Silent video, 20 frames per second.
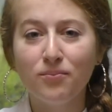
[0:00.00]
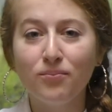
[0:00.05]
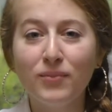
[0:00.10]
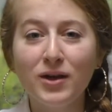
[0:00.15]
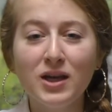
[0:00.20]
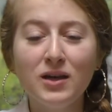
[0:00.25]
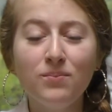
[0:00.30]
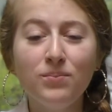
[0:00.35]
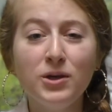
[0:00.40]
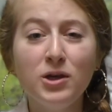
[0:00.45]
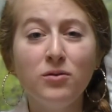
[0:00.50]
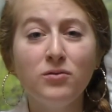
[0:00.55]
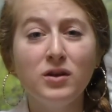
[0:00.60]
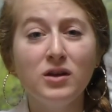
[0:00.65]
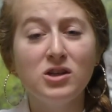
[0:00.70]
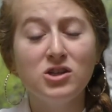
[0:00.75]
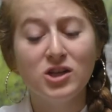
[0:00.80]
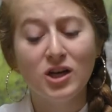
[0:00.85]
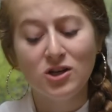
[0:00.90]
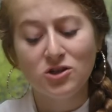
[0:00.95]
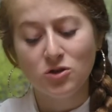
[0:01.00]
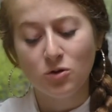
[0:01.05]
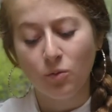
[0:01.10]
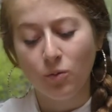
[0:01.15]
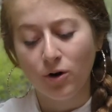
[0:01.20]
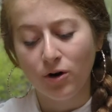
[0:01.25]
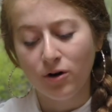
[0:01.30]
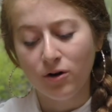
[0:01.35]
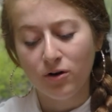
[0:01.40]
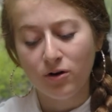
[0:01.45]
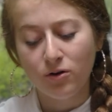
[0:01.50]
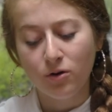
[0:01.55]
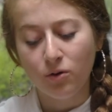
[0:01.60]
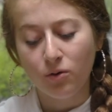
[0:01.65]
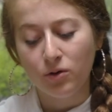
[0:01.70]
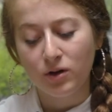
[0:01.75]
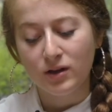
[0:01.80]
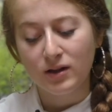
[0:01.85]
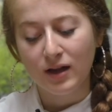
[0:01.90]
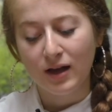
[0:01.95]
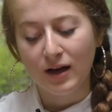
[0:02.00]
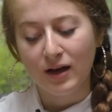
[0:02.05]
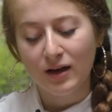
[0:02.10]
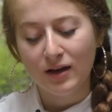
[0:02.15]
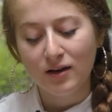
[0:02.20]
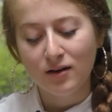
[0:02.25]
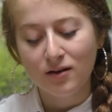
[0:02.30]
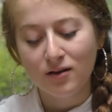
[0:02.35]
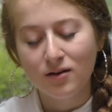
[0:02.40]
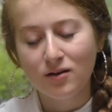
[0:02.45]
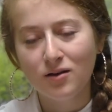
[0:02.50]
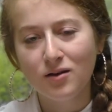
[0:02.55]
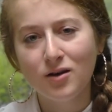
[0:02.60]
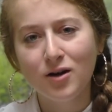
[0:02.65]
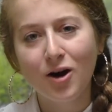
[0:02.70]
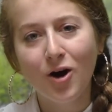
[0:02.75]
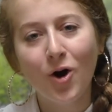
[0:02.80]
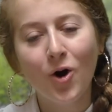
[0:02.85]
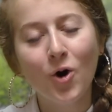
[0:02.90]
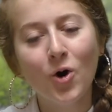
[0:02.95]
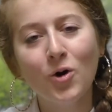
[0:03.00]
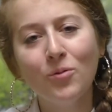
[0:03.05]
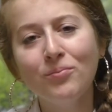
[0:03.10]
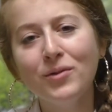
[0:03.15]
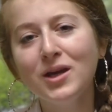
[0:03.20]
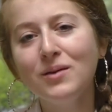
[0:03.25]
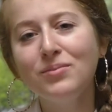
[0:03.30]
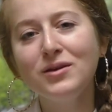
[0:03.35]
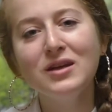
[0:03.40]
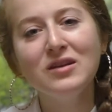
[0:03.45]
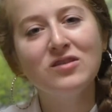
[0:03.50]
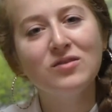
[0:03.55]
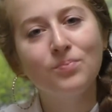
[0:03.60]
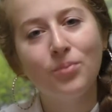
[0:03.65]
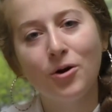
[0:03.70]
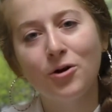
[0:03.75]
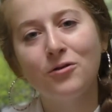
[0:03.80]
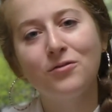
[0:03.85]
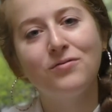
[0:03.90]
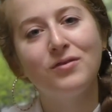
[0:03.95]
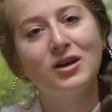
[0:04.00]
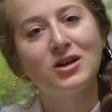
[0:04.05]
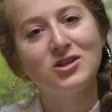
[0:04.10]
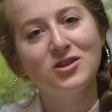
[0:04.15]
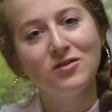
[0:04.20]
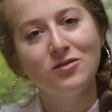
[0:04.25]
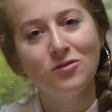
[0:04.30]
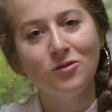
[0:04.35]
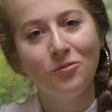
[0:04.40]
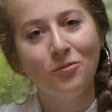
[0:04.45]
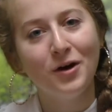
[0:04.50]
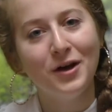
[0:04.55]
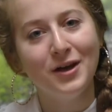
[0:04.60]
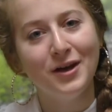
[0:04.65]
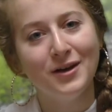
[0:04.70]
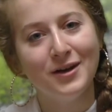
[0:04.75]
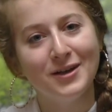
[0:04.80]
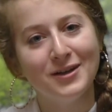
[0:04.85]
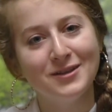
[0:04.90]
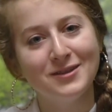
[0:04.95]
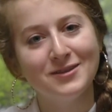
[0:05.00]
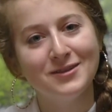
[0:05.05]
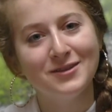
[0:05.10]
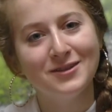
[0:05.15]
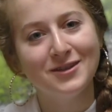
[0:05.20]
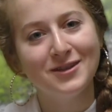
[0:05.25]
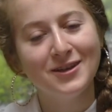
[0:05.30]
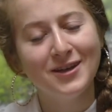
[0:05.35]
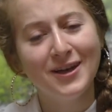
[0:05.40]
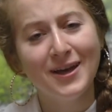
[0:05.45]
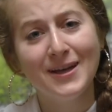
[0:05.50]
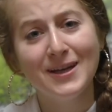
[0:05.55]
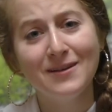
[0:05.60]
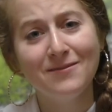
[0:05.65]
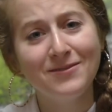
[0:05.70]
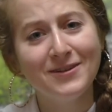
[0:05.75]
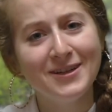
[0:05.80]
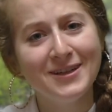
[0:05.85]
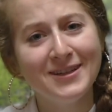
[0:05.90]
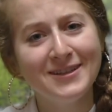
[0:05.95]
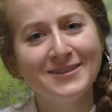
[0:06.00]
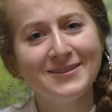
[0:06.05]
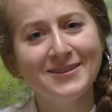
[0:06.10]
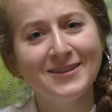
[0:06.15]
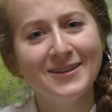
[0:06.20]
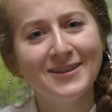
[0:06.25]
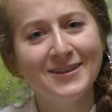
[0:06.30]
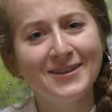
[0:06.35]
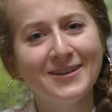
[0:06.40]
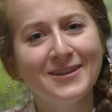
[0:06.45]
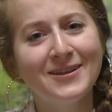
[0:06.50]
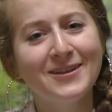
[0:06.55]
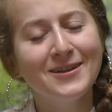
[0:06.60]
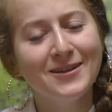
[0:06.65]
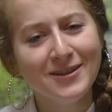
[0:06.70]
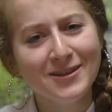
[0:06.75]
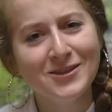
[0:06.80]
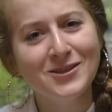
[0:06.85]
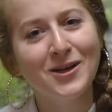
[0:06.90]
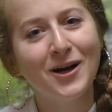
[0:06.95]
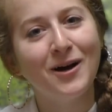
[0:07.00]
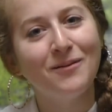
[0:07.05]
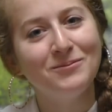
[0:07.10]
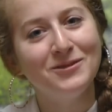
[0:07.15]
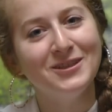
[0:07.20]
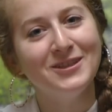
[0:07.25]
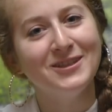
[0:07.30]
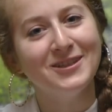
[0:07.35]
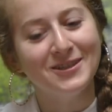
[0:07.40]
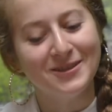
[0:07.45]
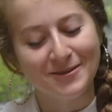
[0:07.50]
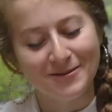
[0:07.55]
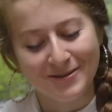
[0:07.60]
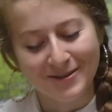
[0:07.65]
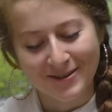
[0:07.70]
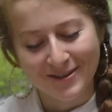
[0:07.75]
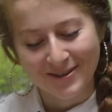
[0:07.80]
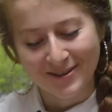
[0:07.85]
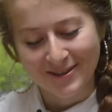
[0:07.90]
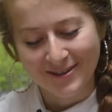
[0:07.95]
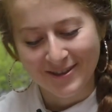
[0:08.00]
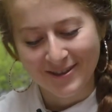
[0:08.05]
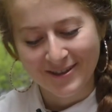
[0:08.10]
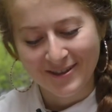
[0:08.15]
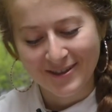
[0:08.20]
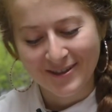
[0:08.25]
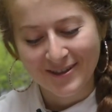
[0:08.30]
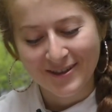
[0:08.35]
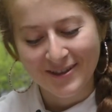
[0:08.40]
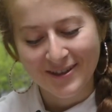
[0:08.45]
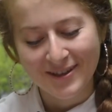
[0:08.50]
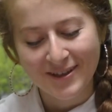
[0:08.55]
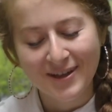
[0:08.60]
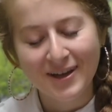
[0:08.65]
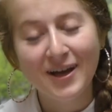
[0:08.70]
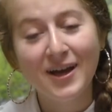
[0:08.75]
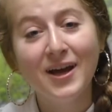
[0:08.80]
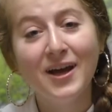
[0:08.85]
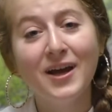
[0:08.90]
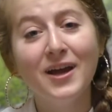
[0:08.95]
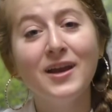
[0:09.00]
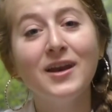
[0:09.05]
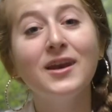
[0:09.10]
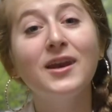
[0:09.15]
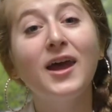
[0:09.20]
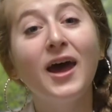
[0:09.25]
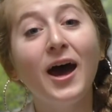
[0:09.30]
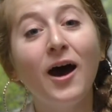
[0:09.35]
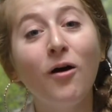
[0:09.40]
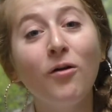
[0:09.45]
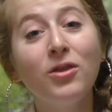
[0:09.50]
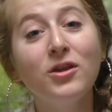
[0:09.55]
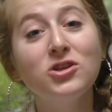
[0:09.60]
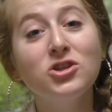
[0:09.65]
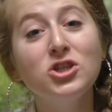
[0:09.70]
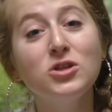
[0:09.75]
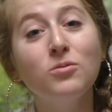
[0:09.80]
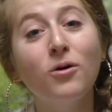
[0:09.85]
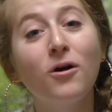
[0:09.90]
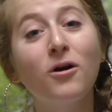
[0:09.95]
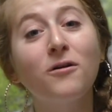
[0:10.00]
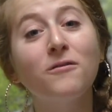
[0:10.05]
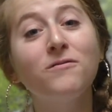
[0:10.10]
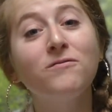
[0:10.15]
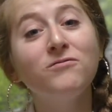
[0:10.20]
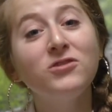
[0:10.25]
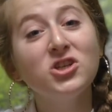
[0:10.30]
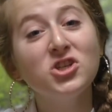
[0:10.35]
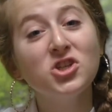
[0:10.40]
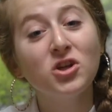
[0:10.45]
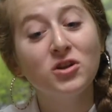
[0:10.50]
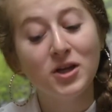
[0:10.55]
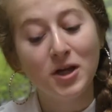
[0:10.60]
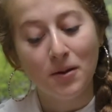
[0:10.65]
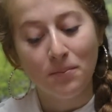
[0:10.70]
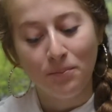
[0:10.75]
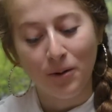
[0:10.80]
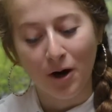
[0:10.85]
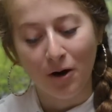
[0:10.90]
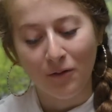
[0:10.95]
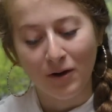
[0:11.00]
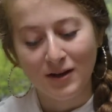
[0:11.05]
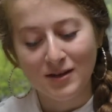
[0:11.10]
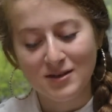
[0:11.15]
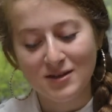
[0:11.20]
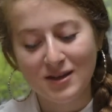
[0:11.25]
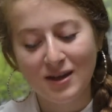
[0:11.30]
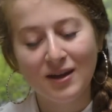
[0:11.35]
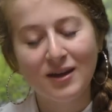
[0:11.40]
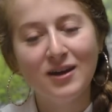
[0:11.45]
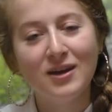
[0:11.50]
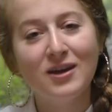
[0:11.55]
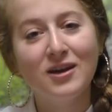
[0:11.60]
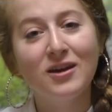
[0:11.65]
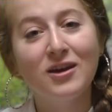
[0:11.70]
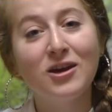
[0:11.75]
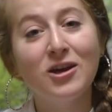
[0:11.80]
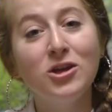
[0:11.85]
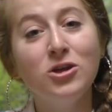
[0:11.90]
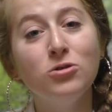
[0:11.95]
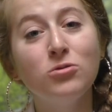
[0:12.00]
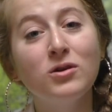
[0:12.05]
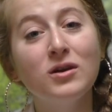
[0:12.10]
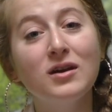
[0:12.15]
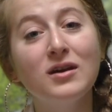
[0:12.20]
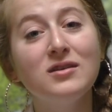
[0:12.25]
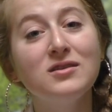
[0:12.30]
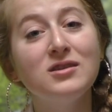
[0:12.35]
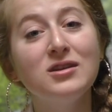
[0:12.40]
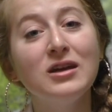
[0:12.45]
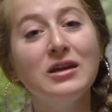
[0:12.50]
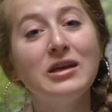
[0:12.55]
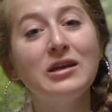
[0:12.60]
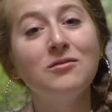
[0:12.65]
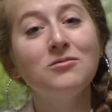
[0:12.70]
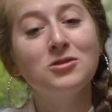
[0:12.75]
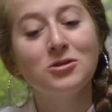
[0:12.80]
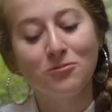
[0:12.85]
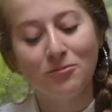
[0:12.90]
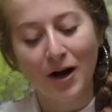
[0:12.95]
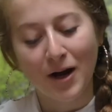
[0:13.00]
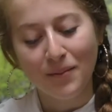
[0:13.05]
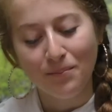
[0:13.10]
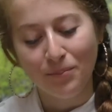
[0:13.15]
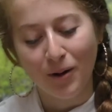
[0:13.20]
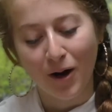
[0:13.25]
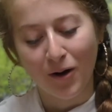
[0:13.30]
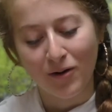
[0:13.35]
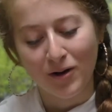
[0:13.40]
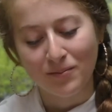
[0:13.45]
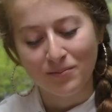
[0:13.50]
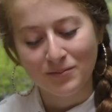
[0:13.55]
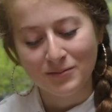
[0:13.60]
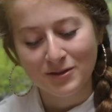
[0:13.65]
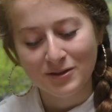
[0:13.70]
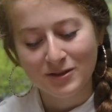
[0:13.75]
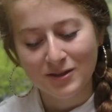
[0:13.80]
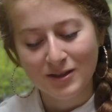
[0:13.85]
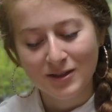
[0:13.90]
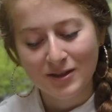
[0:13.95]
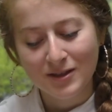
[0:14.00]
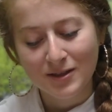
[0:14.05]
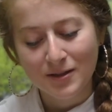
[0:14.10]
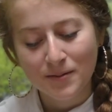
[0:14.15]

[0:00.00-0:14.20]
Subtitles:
Maybe you need to change a word or a line, or maybe it's perfect just the way it is. And if it is, good job to you. Now that you are officially a poet, you can continue to write poems.